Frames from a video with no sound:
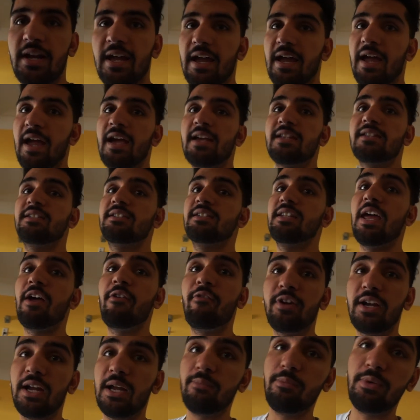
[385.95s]
and it's
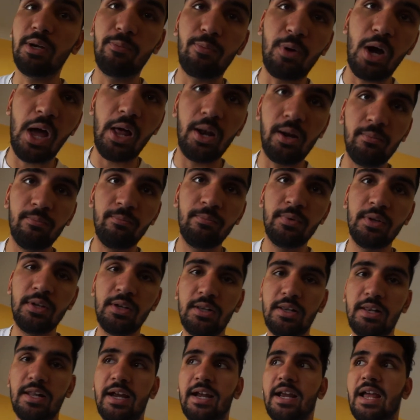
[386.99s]
never gave me a problem.
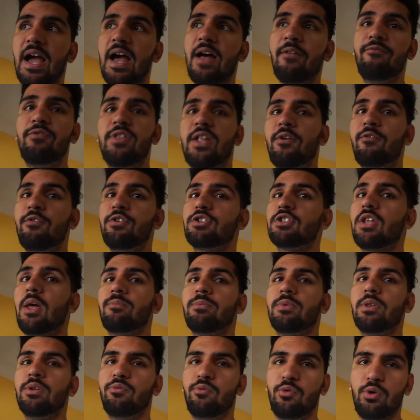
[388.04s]
Like, I've never
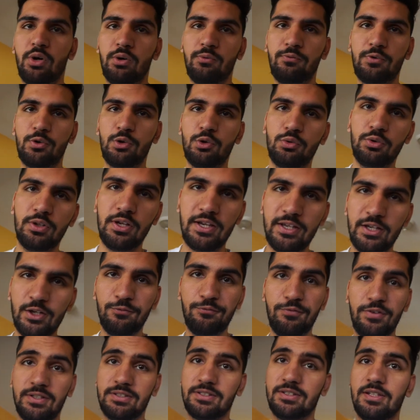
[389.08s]
stopped on the road to like, you know,
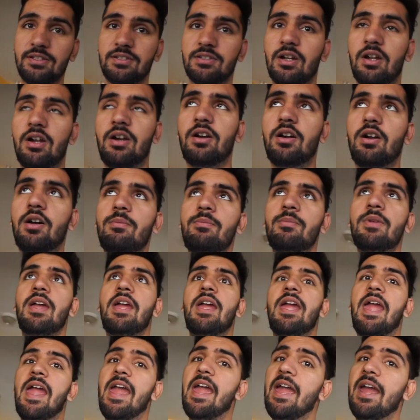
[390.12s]
fix this car up.
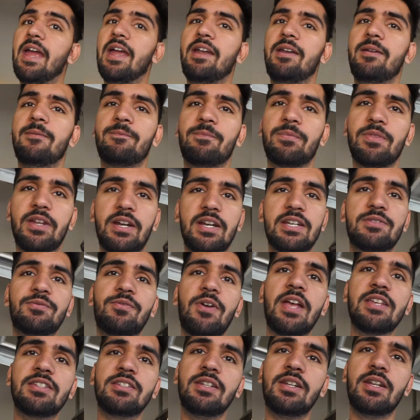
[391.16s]
And it's
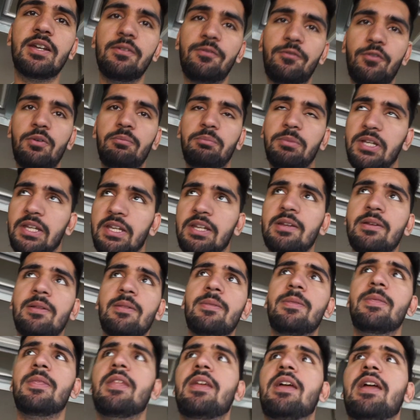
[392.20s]
fast enough for me,
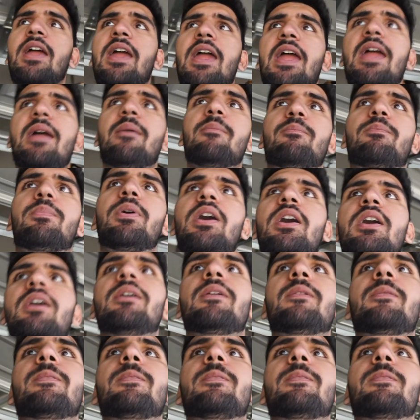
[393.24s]
but